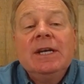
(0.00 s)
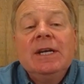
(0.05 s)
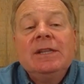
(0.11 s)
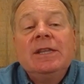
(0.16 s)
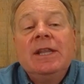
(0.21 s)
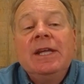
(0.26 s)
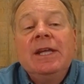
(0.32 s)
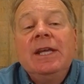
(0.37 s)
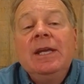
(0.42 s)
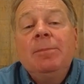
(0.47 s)
The
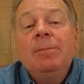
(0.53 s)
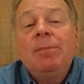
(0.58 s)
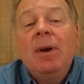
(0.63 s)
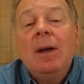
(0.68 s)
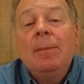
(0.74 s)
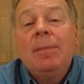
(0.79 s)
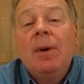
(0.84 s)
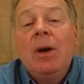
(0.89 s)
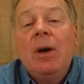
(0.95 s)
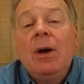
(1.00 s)
heat
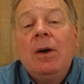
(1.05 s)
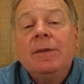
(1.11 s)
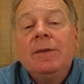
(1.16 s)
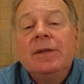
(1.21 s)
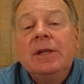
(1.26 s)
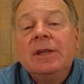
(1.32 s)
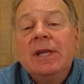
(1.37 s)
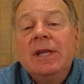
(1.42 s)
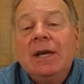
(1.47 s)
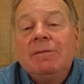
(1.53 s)
pump on the
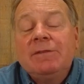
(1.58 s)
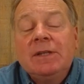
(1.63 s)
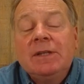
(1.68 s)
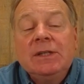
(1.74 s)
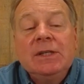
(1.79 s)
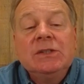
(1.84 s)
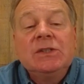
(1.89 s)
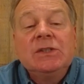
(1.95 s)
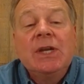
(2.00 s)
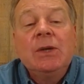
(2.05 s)
left
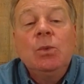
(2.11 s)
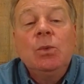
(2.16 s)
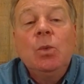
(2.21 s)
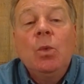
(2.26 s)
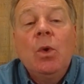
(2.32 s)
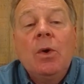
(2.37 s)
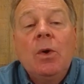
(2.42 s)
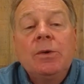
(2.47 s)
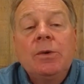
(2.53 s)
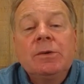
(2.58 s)
is a
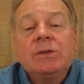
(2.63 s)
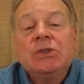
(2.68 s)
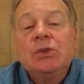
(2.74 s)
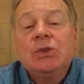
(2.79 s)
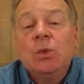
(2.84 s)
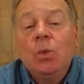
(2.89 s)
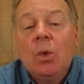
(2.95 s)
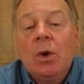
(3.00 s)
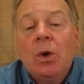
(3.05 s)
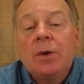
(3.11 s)

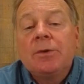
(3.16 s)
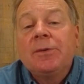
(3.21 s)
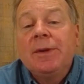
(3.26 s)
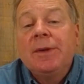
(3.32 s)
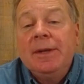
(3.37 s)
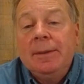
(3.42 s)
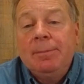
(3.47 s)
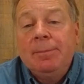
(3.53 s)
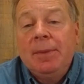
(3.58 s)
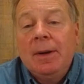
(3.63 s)
water-to-water
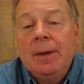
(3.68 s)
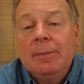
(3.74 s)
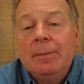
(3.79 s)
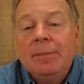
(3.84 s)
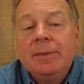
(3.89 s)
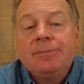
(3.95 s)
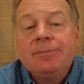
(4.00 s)
heat pump.